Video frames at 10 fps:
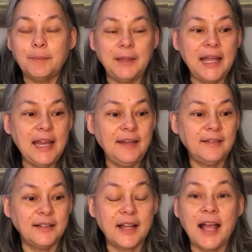plains
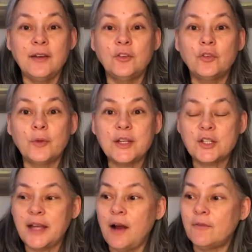that kind of
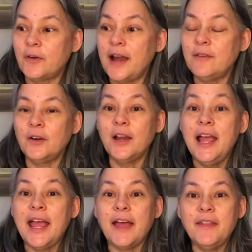stretched out forever,
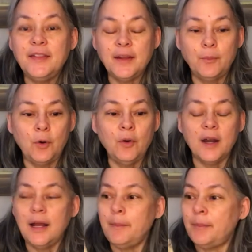and then they're
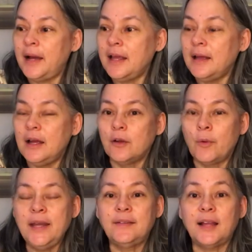broken up by
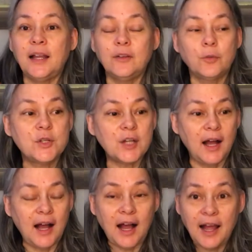grain silos, which
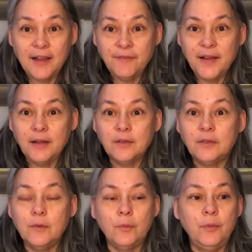I found
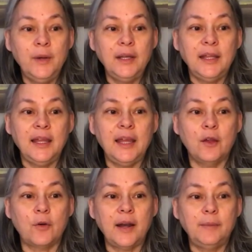really
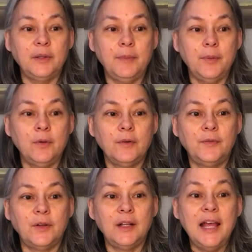incredibly
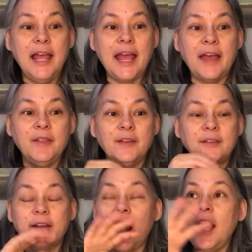beautiful. And the
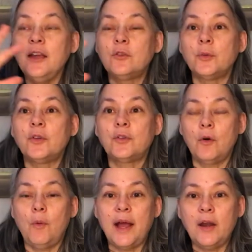skies were so
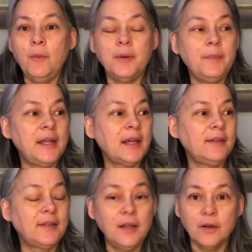wide open
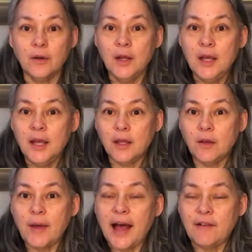because here
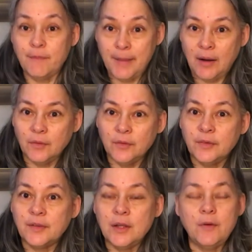you have
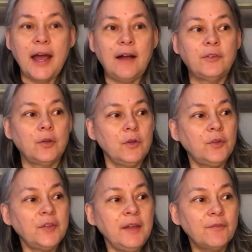mountains and you have, so you
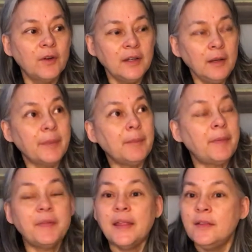see for a little bit,
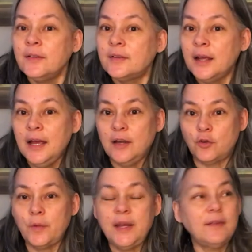but then there's
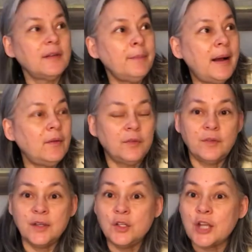trees and
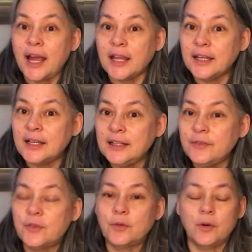mountains and jagged
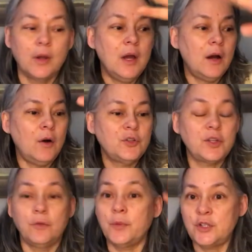cliffs or
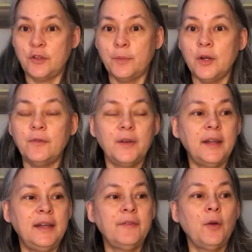oceans, which is beautiful
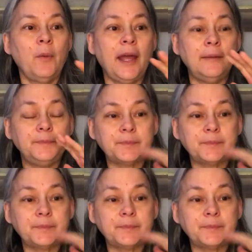in a different way.